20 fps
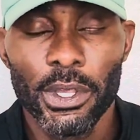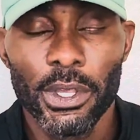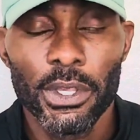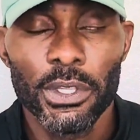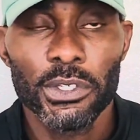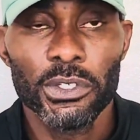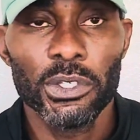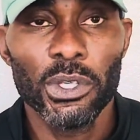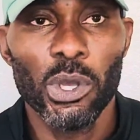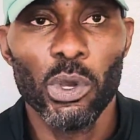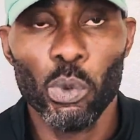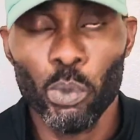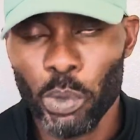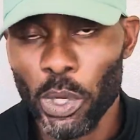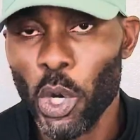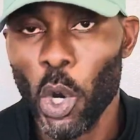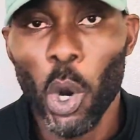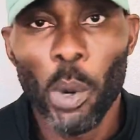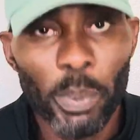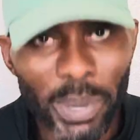So
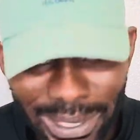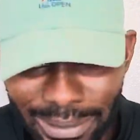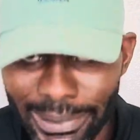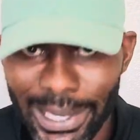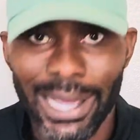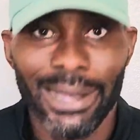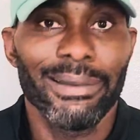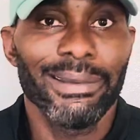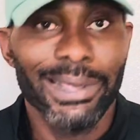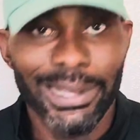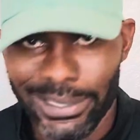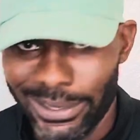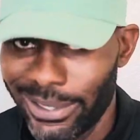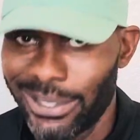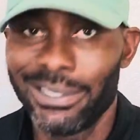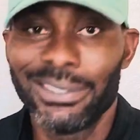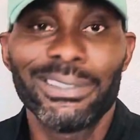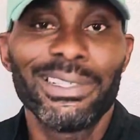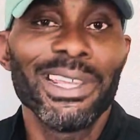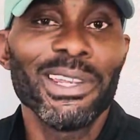we're hoping that it
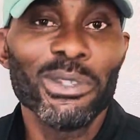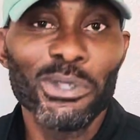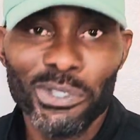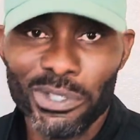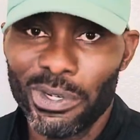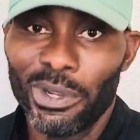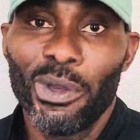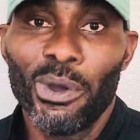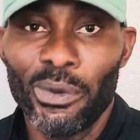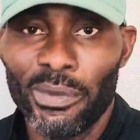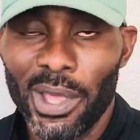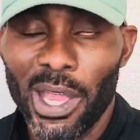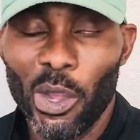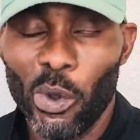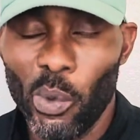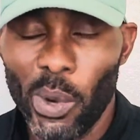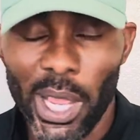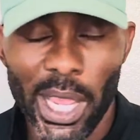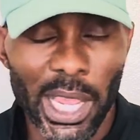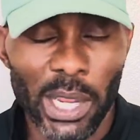continues to go
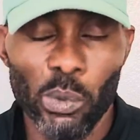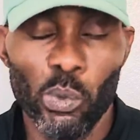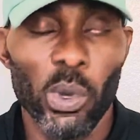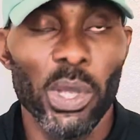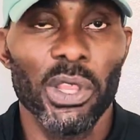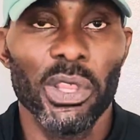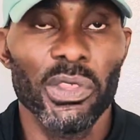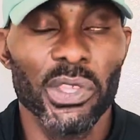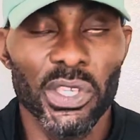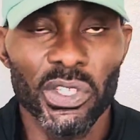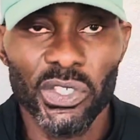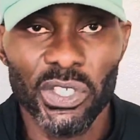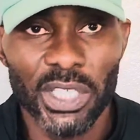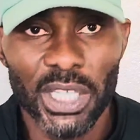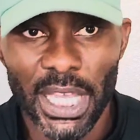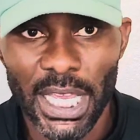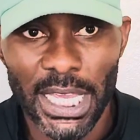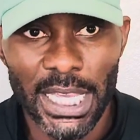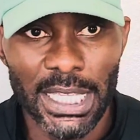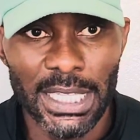that way. And one of these
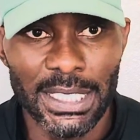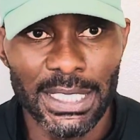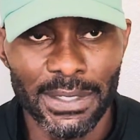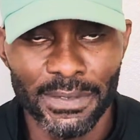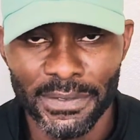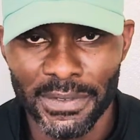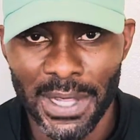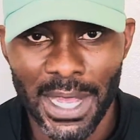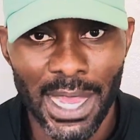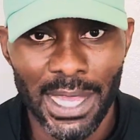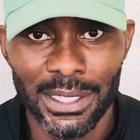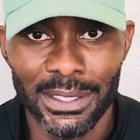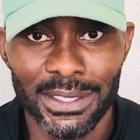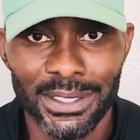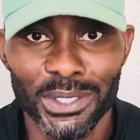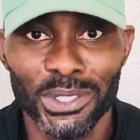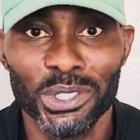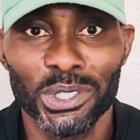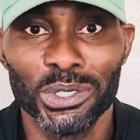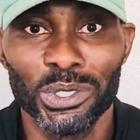days, if not
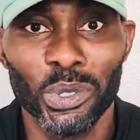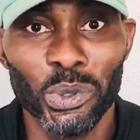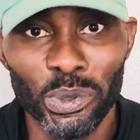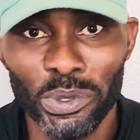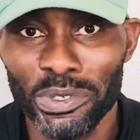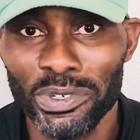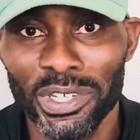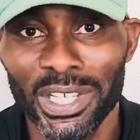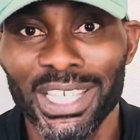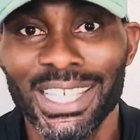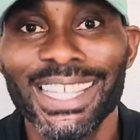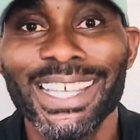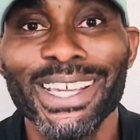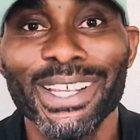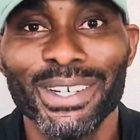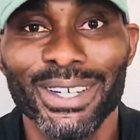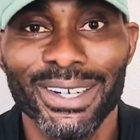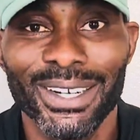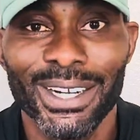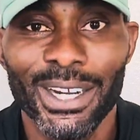sooner than
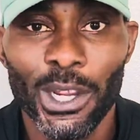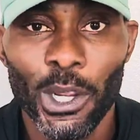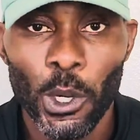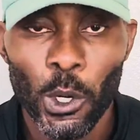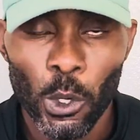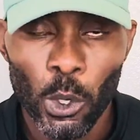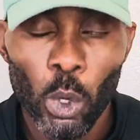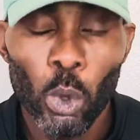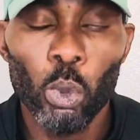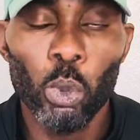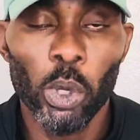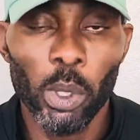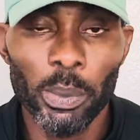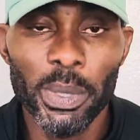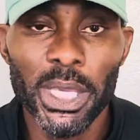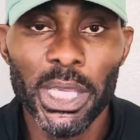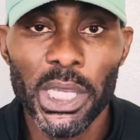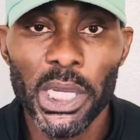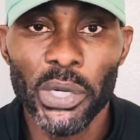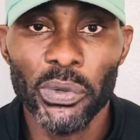later, we'll
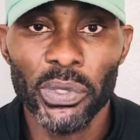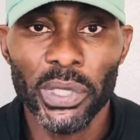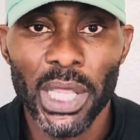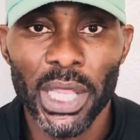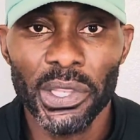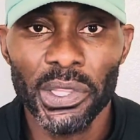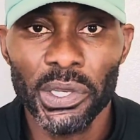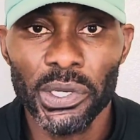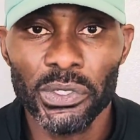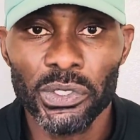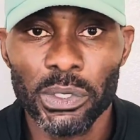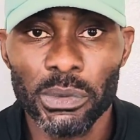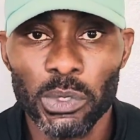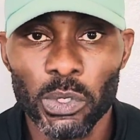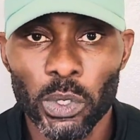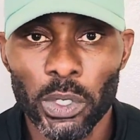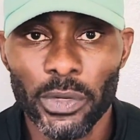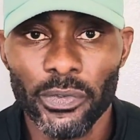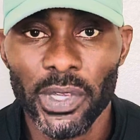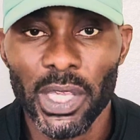be hearing that there's some
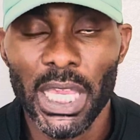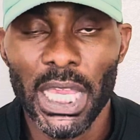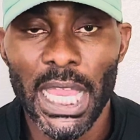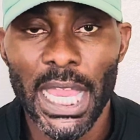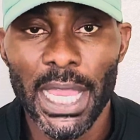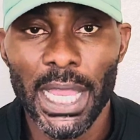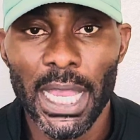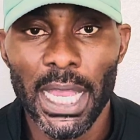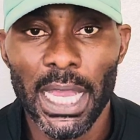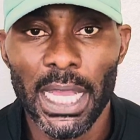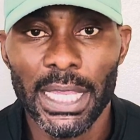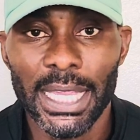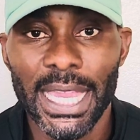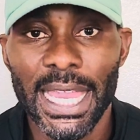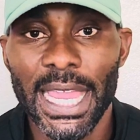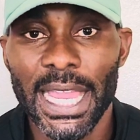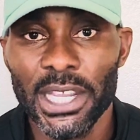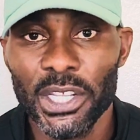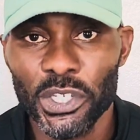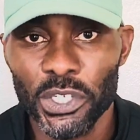sort of a
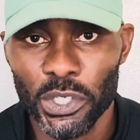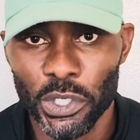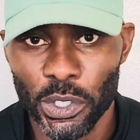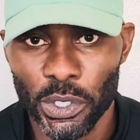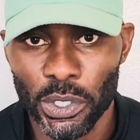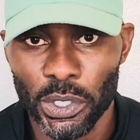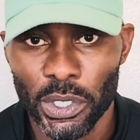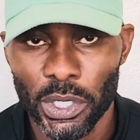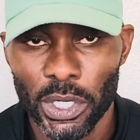cancer,